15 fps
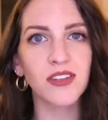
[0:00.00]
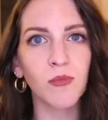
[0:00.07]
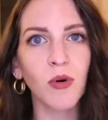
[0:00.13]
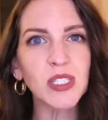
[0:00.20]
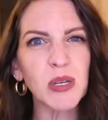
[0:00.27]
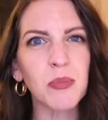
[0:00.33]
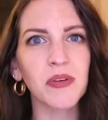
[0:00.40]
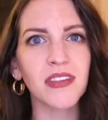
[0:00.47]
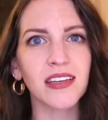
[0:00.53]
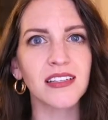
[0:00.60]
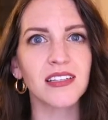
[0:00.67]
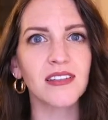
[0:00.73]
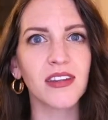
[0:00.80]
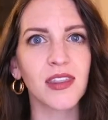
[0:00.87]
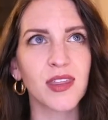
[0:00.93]
Most people
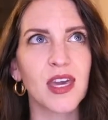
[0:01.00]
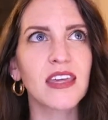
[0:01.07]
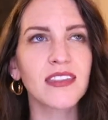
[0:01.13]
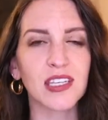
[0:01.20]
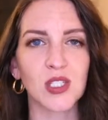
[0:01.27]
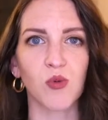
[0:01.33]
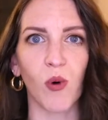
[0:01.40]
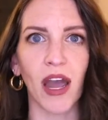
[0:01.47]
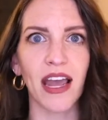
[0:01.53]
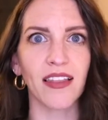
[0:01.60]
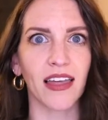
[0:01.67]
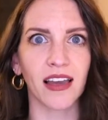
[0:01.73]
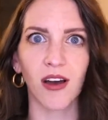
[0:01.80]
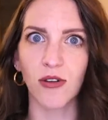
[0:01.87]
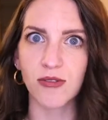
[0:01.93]
that think this way,
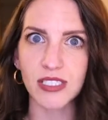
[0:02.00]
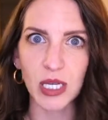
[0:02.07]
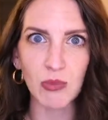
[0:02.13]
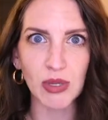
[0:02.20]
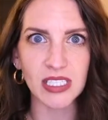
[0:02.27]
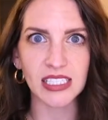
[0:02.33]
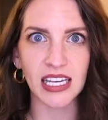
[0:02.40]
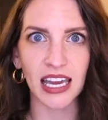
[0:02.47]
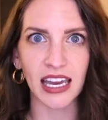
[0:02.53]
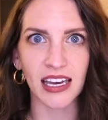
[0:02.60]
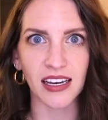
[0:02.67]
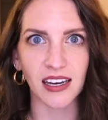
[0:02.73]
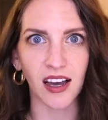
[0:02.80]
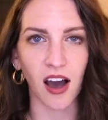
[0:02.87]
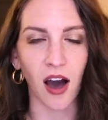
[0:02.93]
like, oh, demons
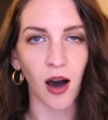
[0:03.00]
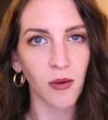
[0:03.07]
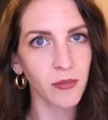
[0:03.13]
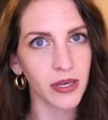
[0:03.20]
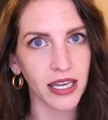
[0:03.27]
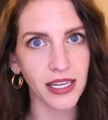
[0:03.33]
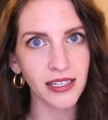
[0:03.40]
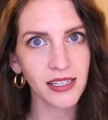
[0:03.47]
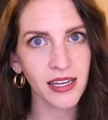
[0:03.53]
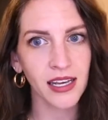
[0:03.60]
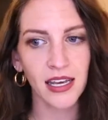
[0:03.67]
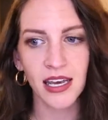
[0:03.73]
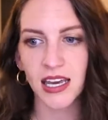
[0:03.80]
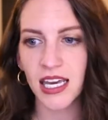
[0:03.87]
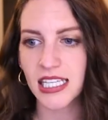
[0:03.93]
can't come in,
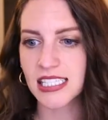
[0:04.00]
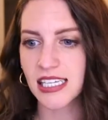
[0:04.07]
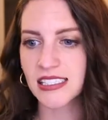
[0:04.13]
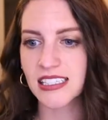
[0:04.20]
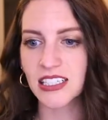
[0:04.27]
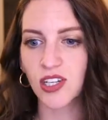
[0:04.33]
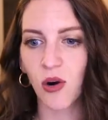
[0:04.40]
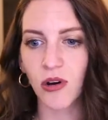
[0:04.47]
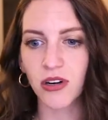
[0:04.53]
it's because they don't